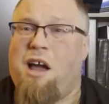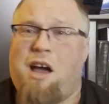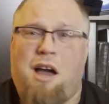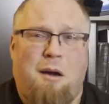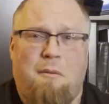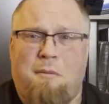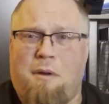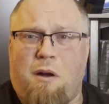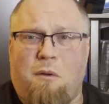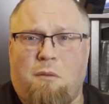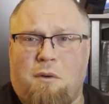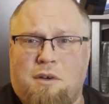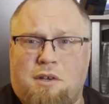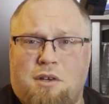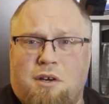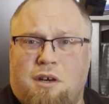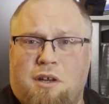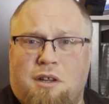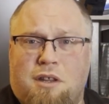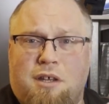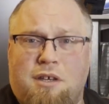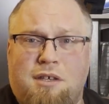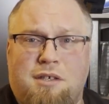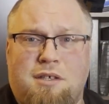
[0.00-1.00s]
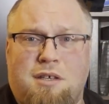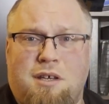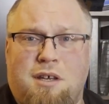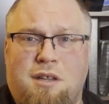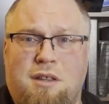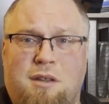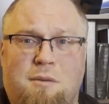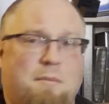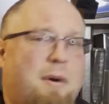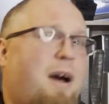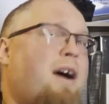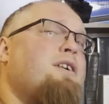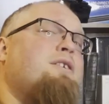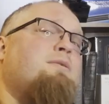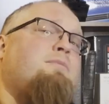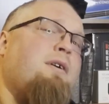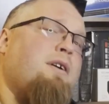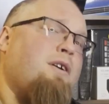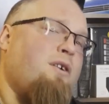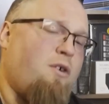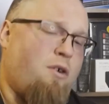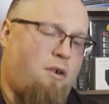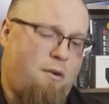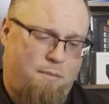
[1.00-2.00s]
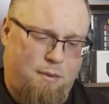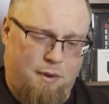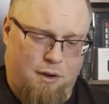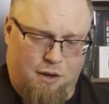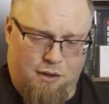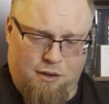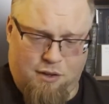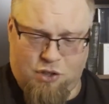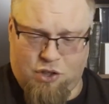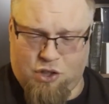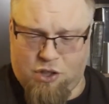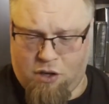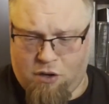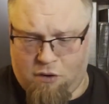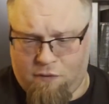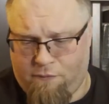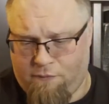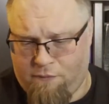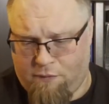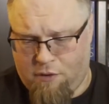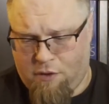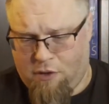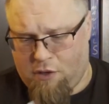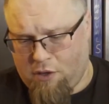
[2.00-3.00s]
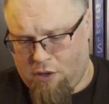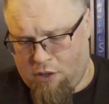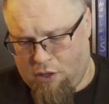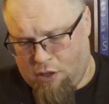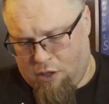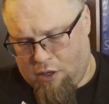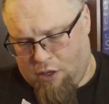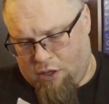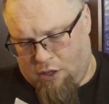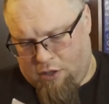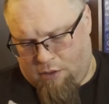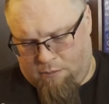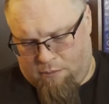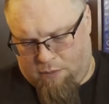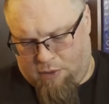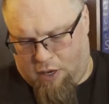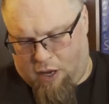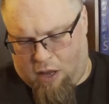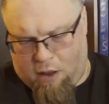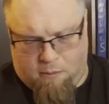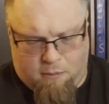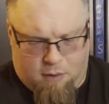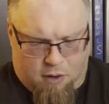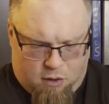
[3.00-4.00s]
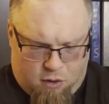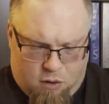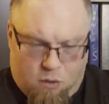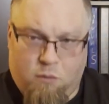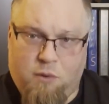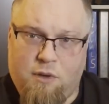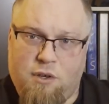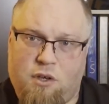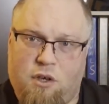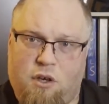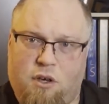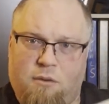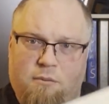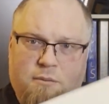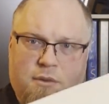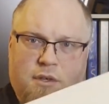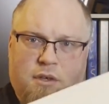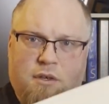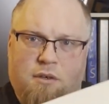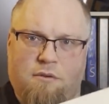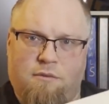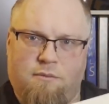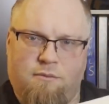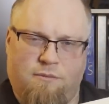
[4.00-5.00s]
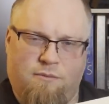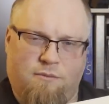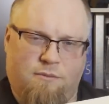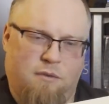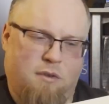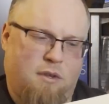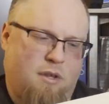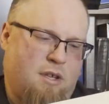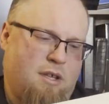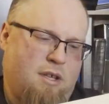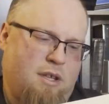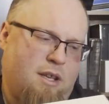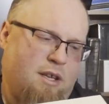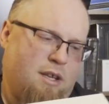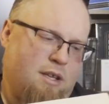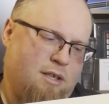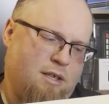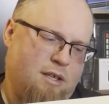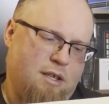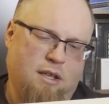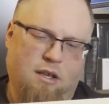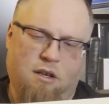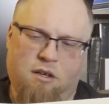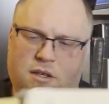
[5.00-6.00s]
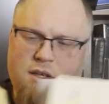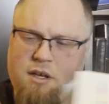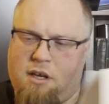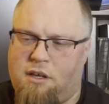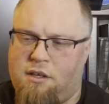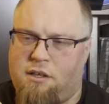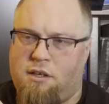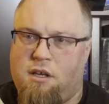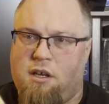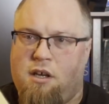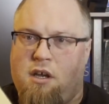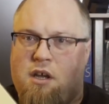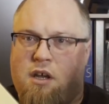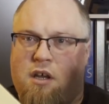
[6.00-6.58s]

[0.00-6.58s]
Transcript: I'm not returning these. The box might go up here on the shelf, but I'm not going to return them. So, and it's in there tight.